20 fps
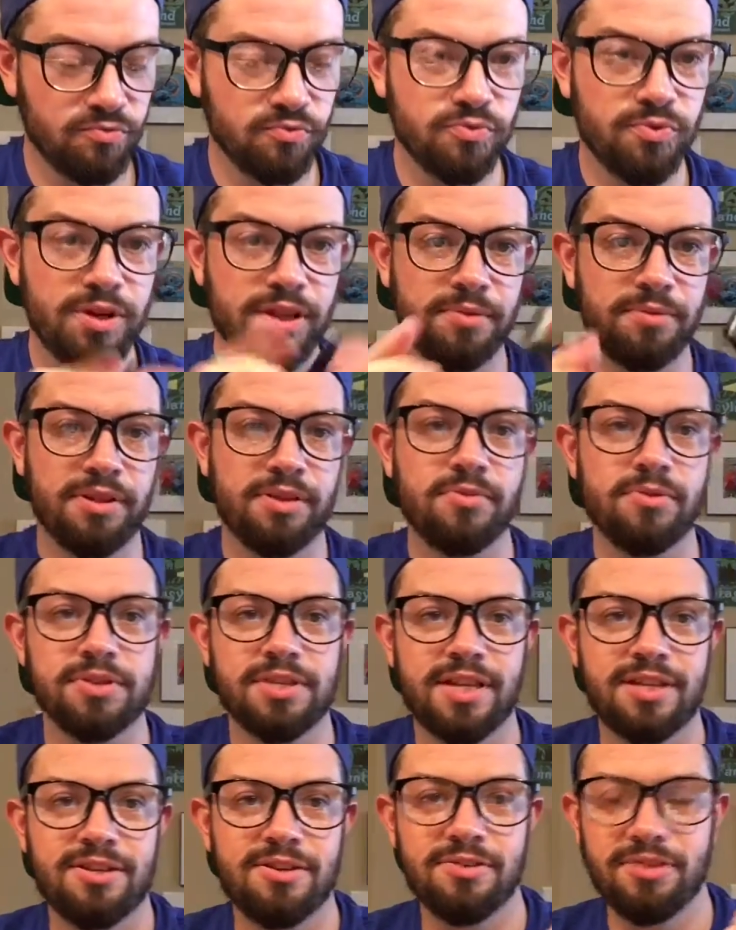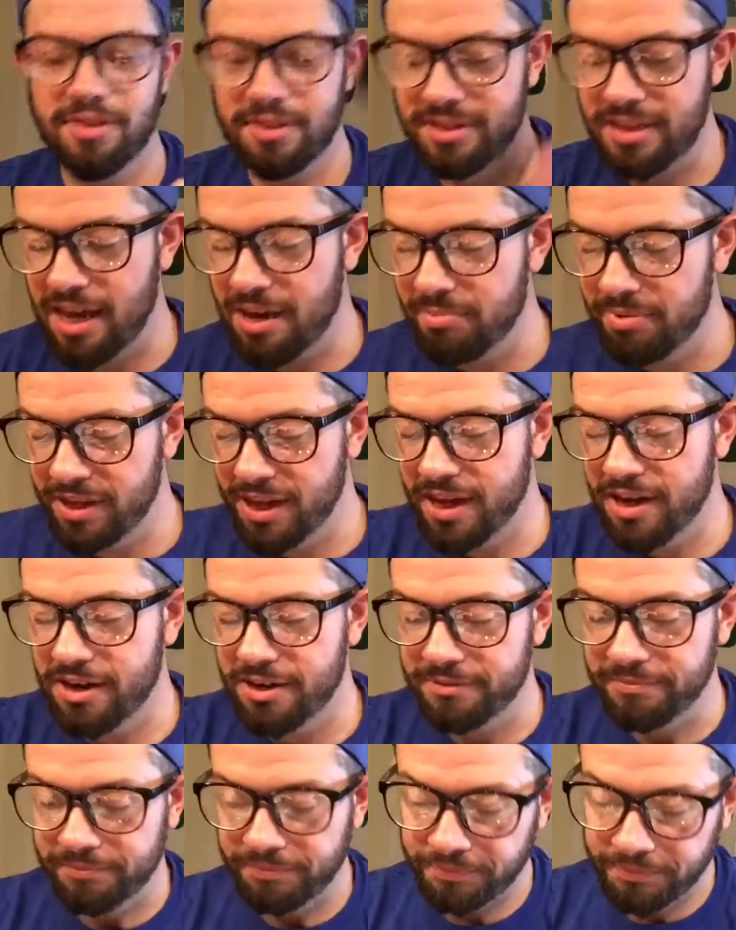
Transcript: really, really cool. So that's her little day planner.